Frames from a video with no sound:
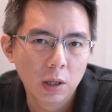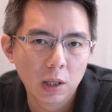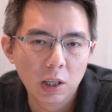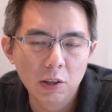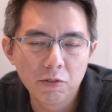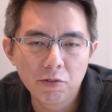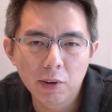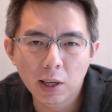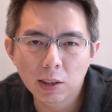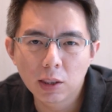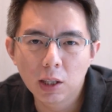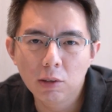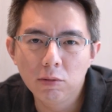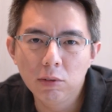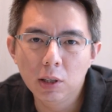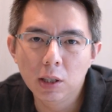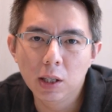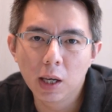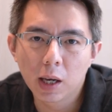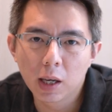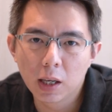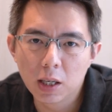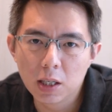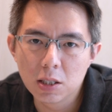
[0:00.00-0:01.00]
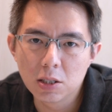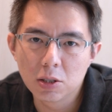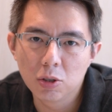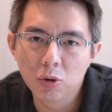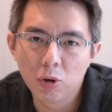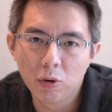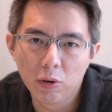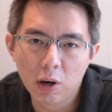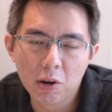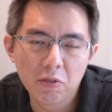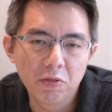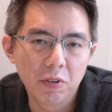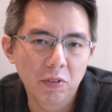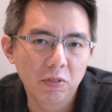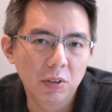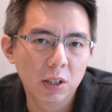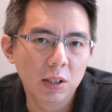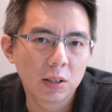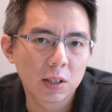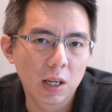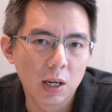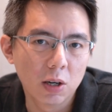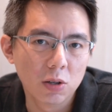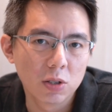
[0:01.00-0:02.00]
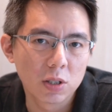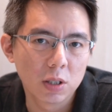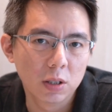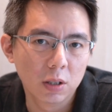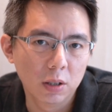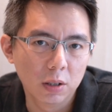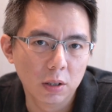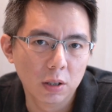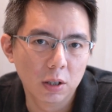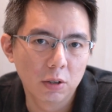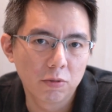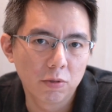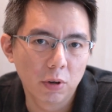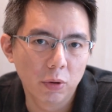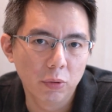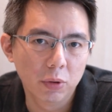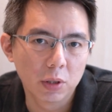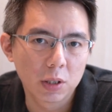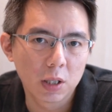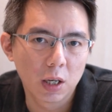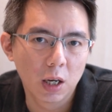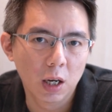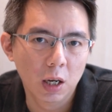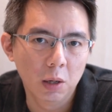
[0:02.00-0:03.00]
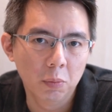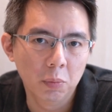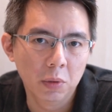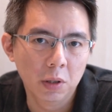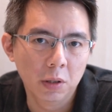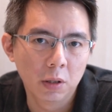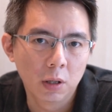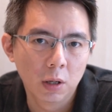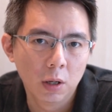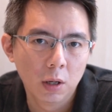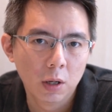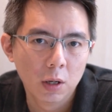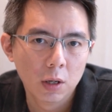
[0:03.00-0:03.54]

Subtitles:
effectively that gives you around 15,000 a year for retirement.